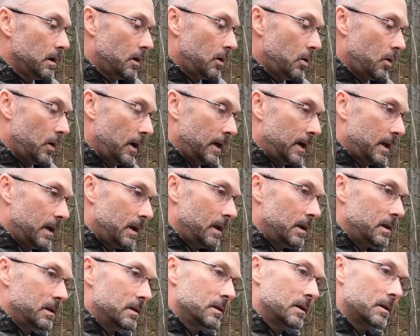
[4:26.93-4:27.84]
Oh, I got
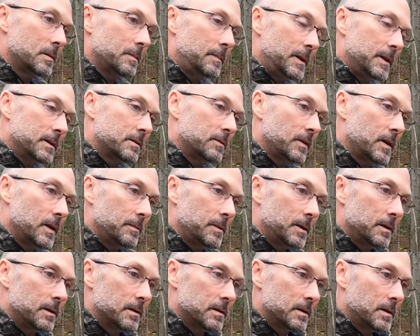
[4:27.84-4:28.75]
another piece of
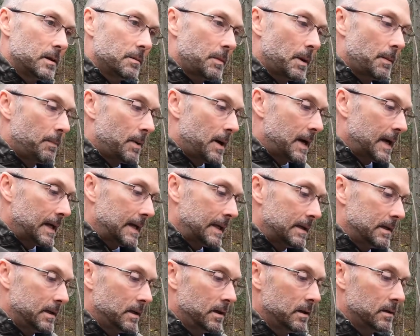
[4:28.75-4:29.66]
ammunition in my
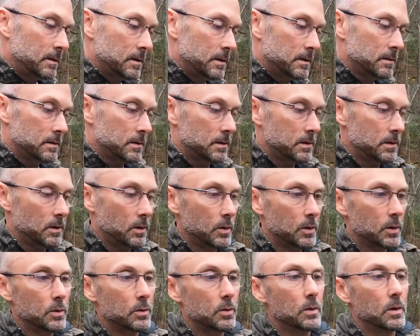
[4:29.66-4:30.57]
pocket just to show
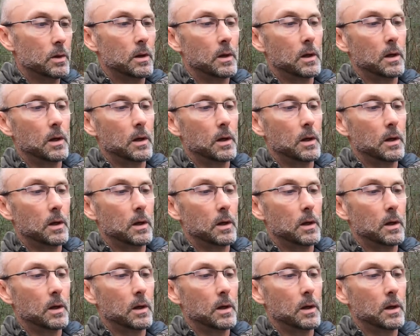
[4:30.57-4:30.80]
you.